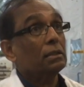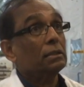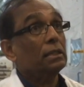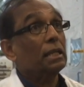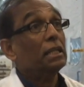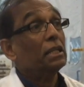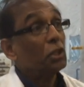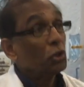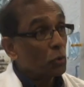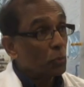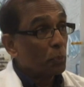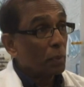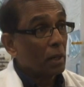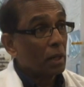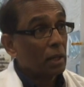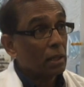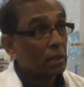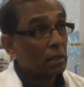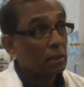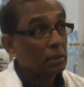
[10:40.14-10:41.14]
The
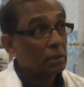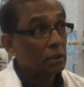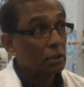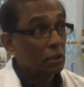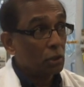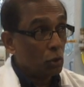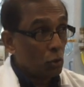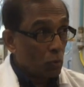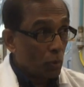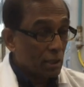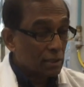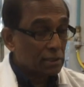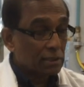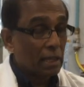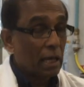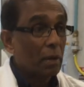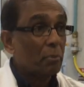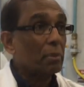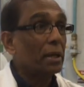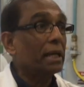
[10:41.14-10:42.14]
new ones
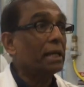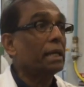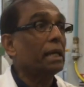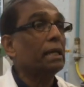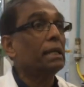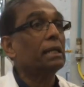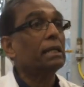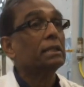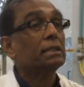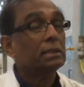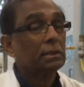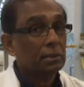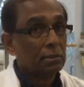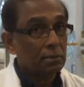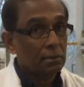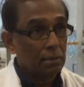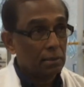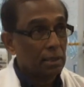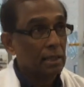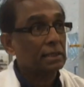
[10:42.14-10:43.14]
they are making is
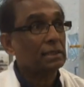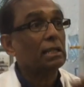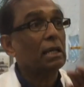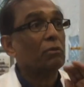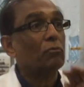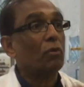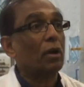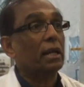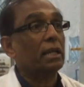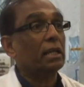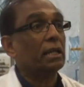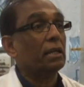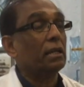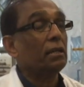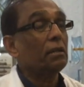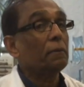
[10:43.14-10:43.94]
less than 1 year.